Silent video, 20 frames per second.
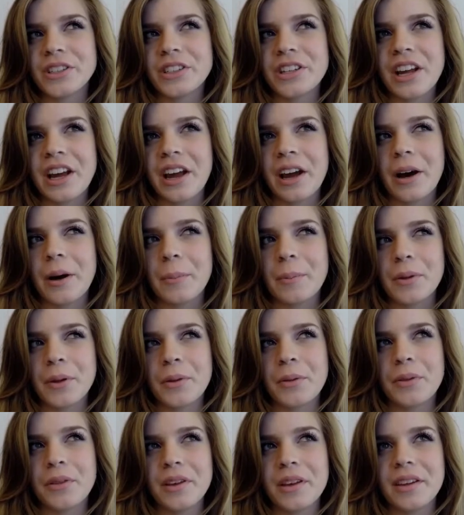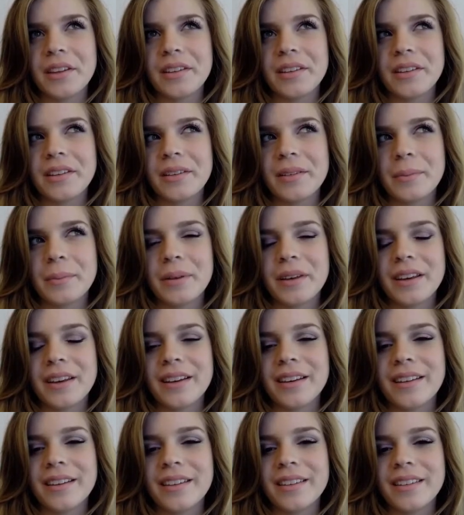which day I upload this,
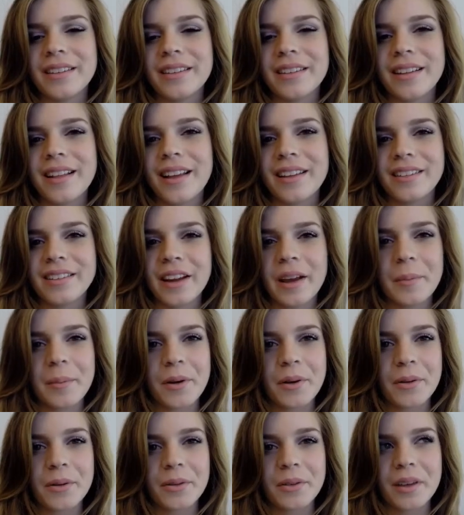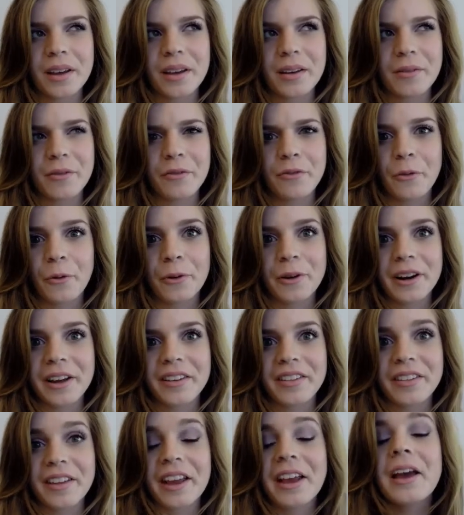because last time I was like four
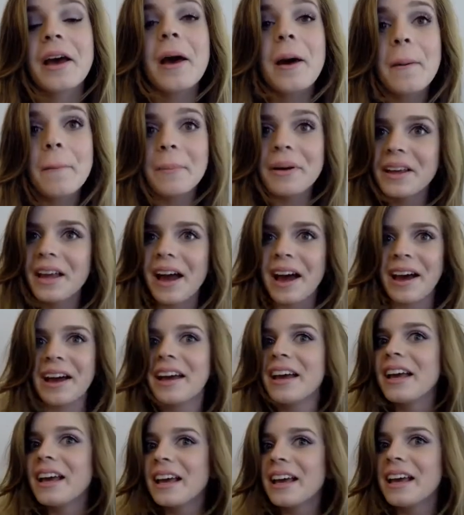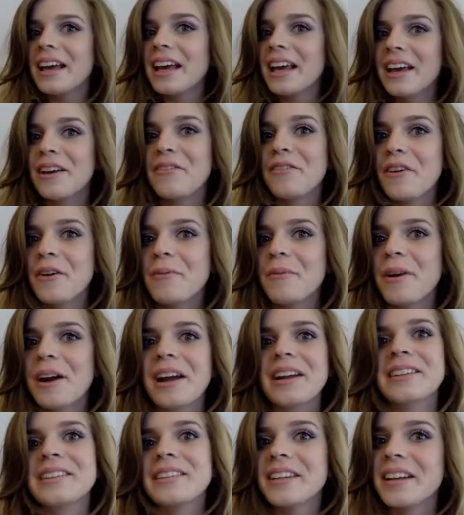days late. But yeah, if I'm
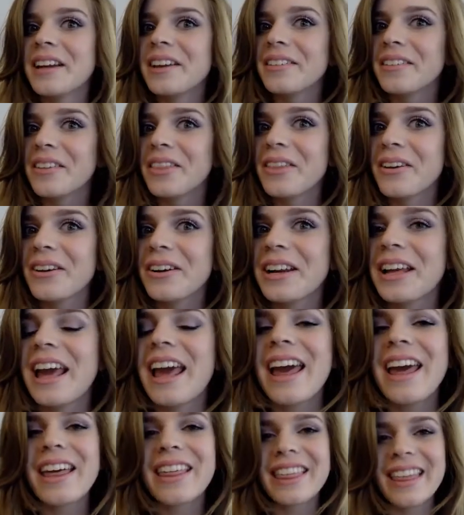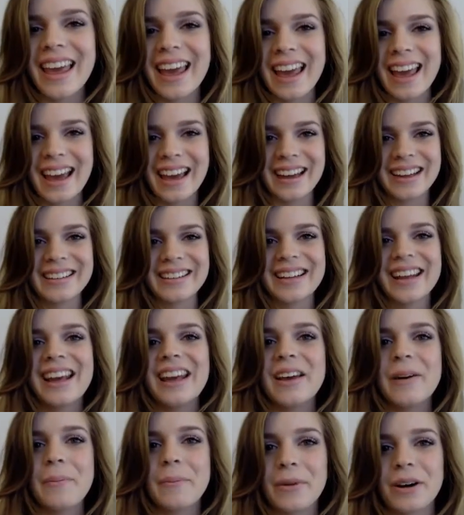right, today is the thirtieth and
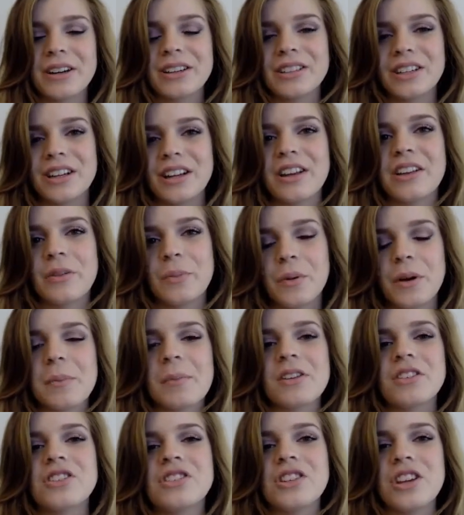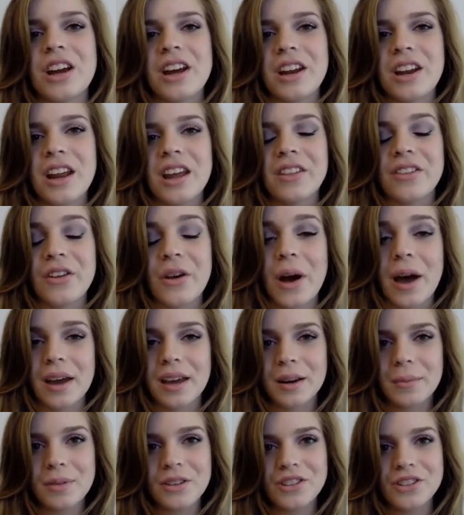March is pretty much done, and so I'm
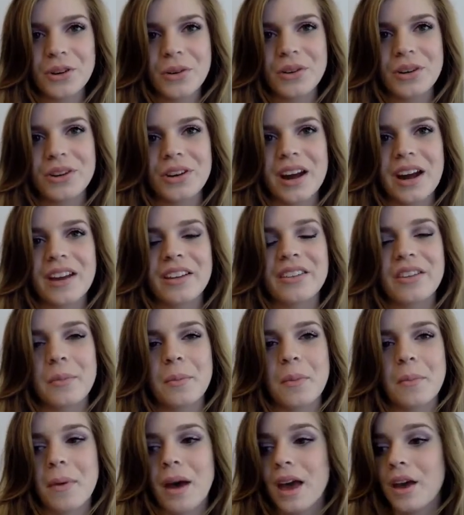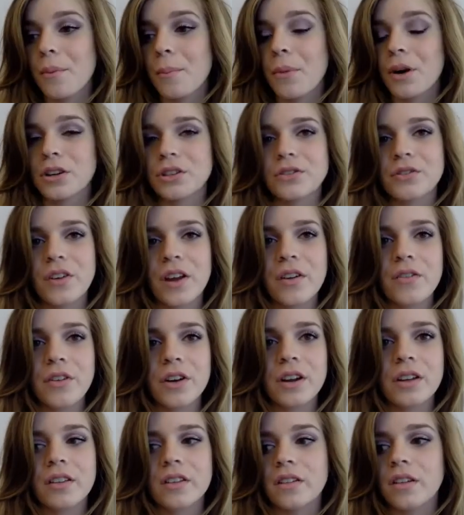going to be showing you guys some of my March
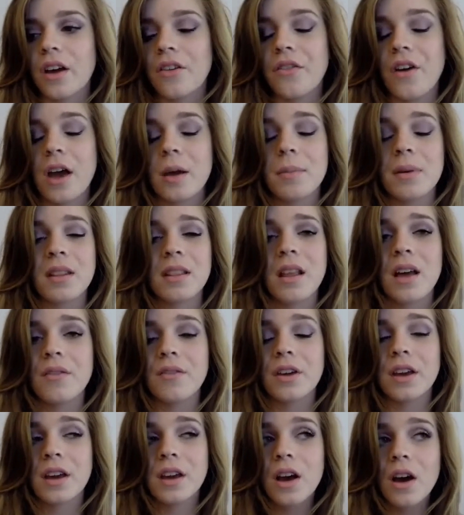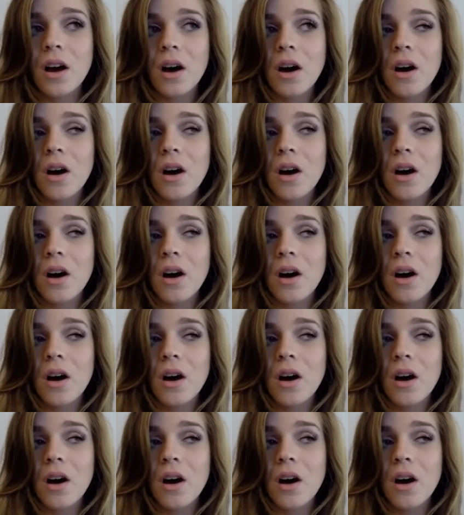favorite stuff I've been loving